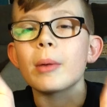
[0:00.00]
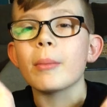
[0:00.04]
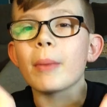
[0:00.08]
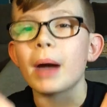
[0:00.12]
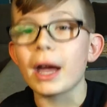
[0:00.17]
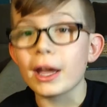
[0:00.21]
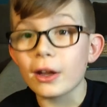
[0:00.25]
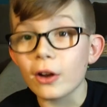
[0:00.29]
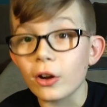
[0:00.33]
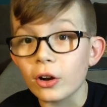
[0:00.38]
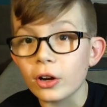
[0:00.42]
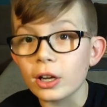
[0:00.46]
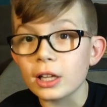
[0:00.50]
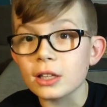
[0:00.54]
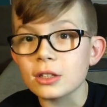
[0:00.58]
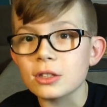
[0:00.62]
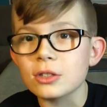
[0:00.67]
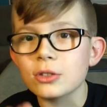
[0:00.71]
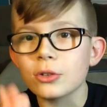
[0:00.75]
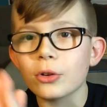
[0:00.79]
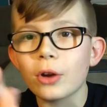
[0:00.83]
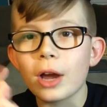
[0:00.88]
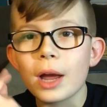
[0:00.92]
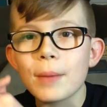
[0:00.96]
and my art
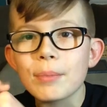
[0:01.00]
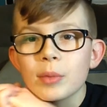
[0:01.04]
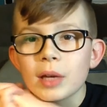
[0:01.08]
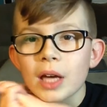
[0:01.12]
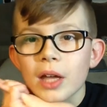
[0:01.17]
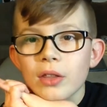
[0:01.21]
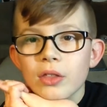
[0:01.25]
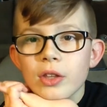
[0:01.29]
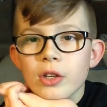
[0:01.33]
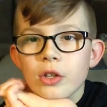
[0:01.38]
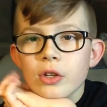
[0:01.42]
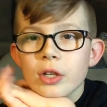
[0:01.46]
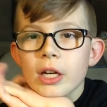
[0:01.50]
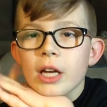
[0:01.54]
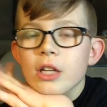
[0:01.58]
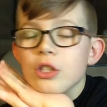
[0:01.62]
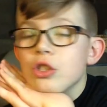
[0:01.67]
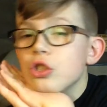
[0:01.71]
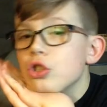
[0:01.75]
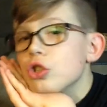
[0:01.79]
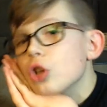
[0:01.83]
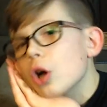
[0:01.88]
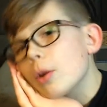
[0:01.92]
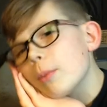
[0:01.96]
Instagram. Yeah, thank you guys
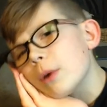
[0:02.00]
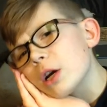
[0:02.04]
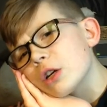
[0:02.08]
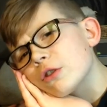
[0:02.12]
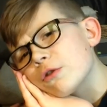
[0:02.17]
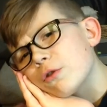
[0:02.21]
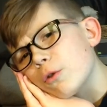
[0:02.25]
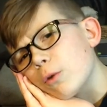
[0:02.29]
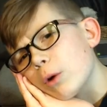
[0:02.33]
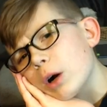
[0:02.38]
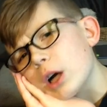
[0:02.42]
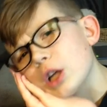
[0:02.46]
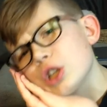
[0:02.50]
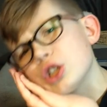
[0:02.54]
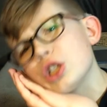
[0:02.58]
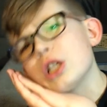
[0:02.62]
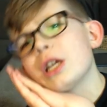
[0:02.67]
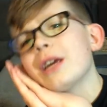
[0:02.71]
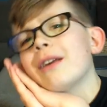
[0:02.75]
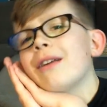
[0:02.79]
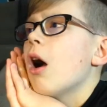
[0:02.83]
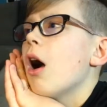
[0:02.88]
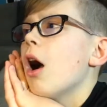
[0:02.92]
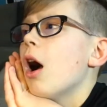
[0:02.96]
so much for
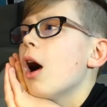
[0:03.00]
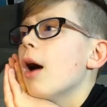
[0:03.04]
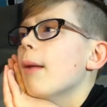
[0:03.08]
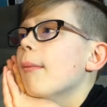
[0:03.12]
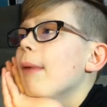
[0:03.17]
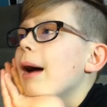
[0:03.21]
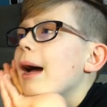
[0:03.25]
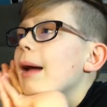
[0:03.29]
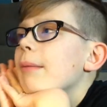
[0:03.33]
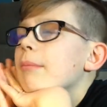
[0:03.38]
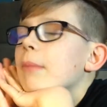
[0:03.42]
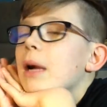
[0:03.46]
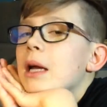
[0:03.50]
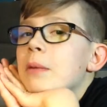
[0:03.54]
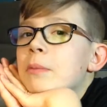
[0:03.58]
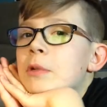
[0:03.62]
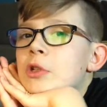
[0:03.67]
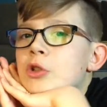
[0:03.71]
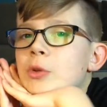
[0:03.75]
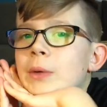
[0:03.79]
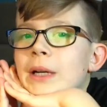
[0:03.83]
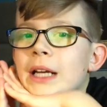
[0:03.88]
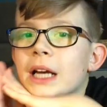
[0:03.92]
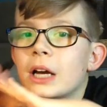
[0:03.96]
watching. Um, I might be
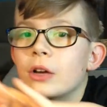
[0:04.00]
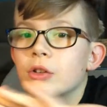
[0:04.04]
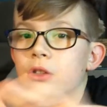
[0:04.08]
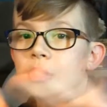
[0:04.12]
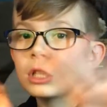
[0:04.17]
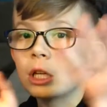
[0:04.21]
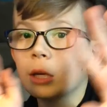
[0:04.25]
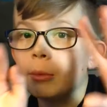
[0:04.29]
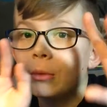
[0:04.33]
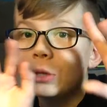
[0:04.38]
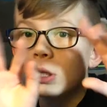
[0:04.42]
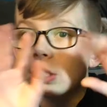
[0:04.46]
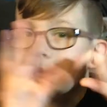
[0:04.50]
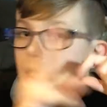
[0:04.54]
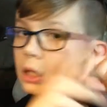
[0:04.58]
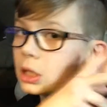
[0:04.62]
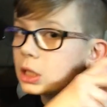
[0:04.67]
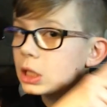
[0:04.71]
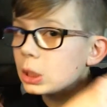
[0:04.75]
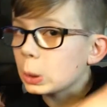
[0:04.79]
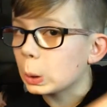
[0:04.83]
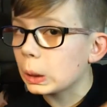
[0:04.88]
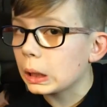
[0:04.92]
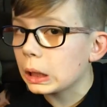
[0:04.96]
tweeting out some
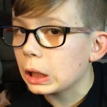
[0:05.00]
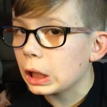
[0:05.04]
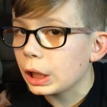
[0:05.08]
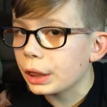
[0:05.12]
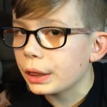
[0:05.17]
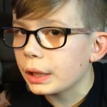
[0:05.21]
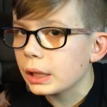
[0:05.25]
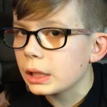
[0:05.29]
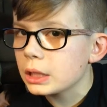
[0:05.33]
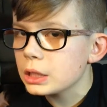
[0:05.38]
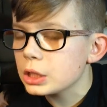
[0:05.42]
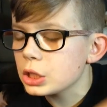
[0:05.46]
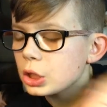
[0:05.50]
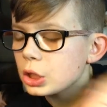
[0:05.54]
secret little things